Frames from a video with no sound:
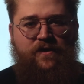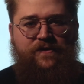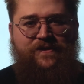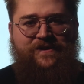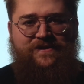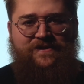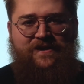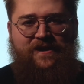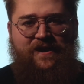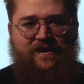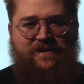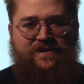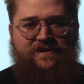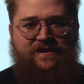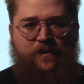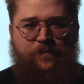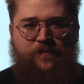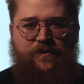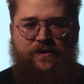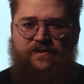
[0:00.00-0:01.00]
This
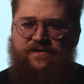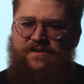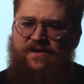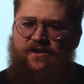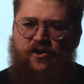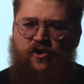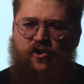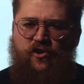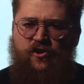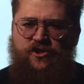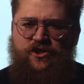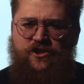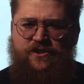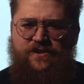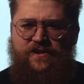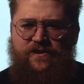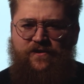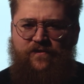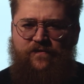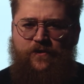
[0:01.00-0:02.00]
acceptance encourages
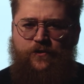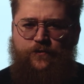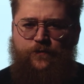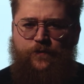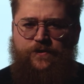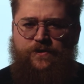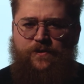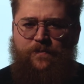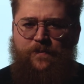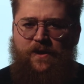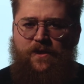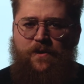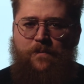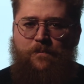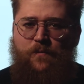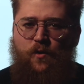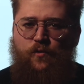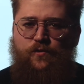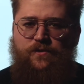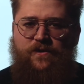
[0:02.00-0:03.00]
individuals to make the
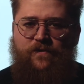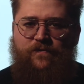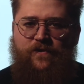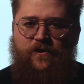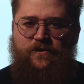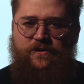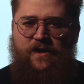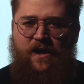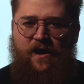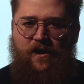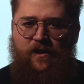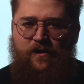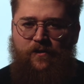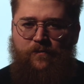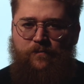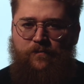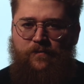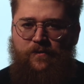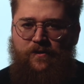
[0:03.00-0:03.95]
most of their time